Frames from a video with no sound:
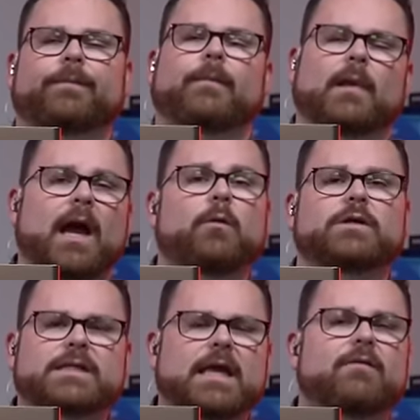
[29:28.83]
I would
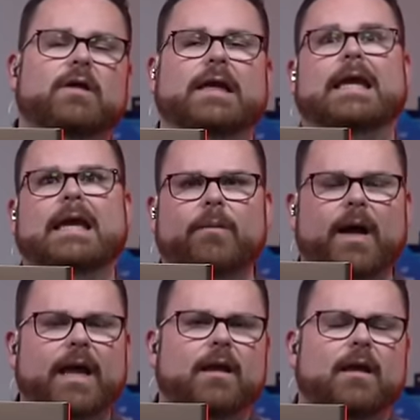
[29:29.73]
say even a
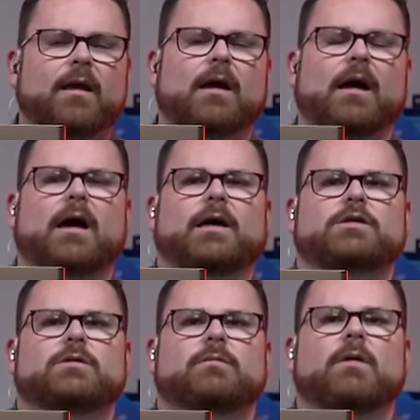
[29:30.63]
Gigabyte uh,
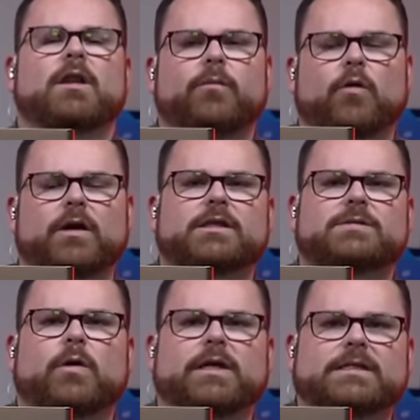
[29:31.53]
motherboard at this
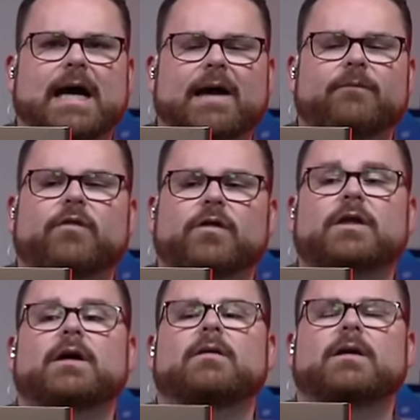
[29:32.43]
point in time for
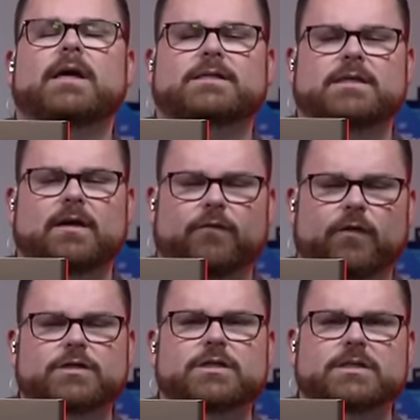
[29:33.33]
the as
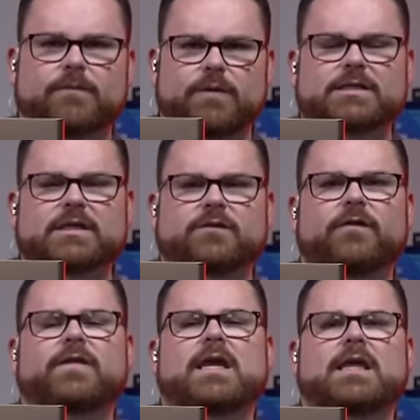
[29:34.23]
versus the
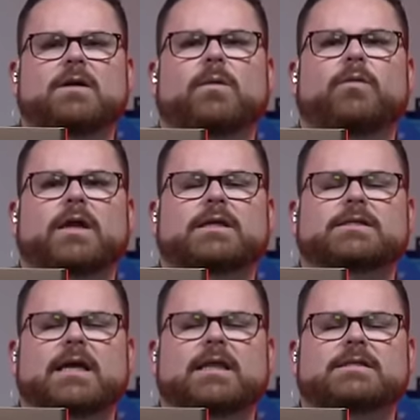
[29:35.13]
B650E that we're putting
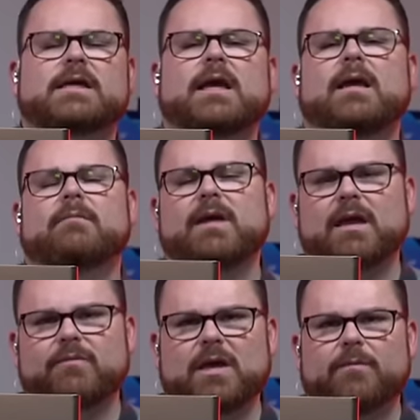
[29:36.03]
inside of this may
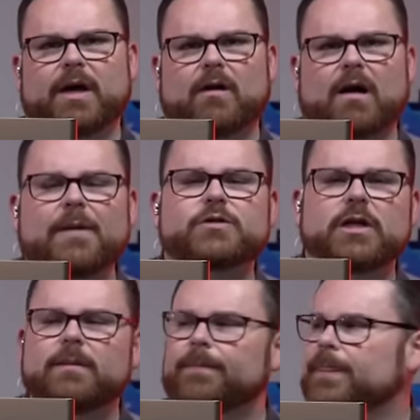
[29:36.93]
be a better option.